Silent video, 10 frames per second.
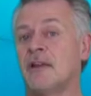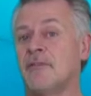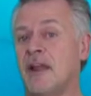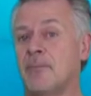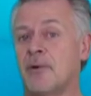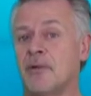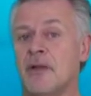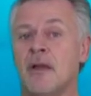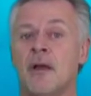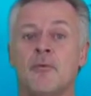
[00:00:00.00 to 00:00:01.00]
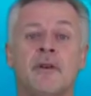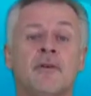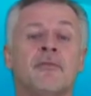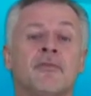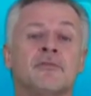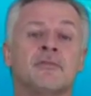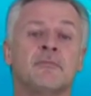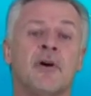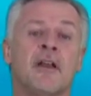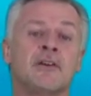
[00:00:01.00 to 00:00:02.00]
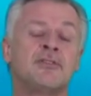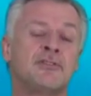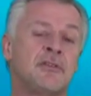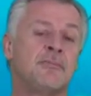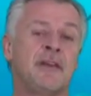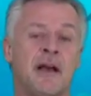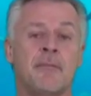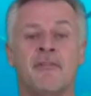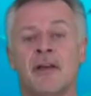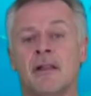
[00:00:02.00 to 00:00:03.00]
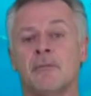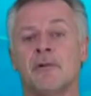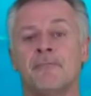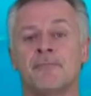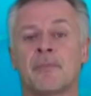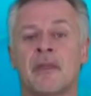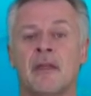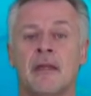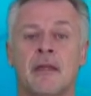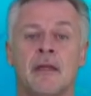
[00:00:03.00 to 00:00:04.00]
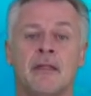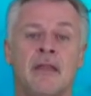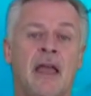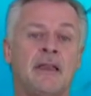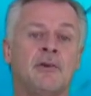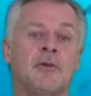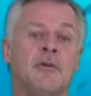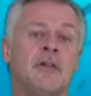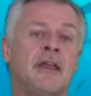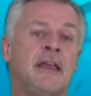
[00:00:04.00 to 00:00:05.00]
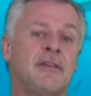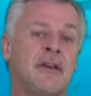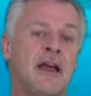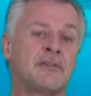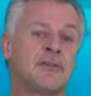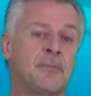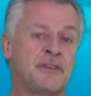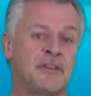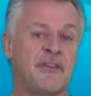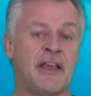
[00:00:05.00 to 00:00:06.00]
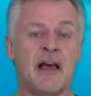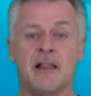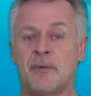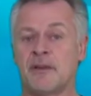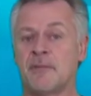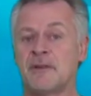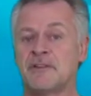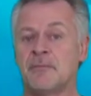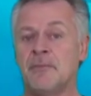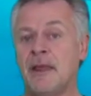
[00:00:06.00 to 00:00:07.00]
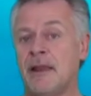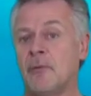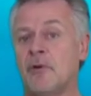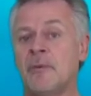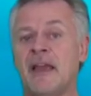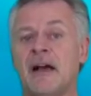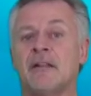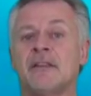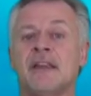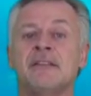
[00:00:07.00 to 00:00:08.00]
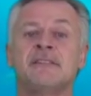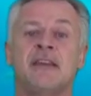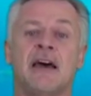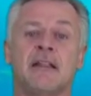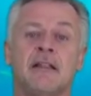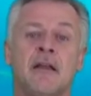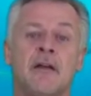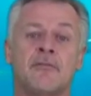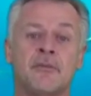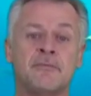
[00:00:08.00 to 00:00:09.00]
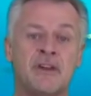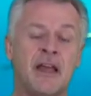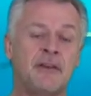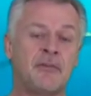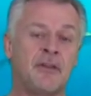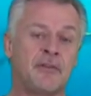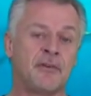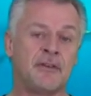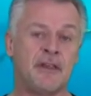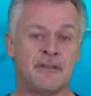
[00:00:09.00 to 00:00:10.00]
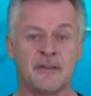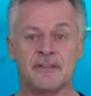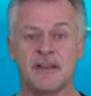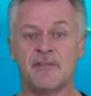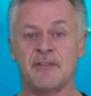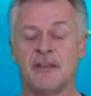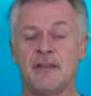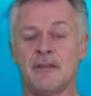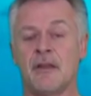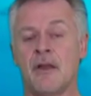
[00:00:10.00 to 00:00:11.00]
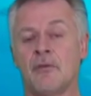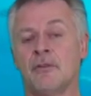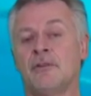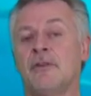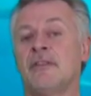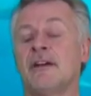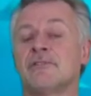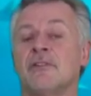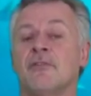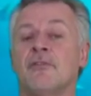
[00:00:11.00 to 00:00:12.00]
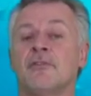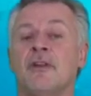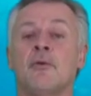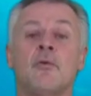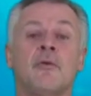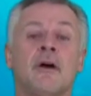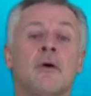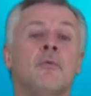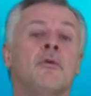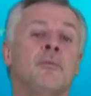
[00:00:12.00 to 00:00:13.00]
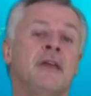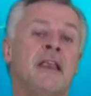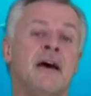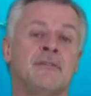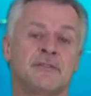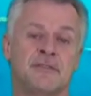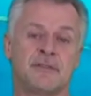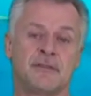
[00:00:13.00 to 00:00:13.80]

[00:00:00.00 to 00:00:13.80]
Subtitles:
of April, when new frozen products should become available. The annual International Pacific Halibut Commission meeting will be held in Seattle from January 13th to the 17th, where the 2014 quota will be announced.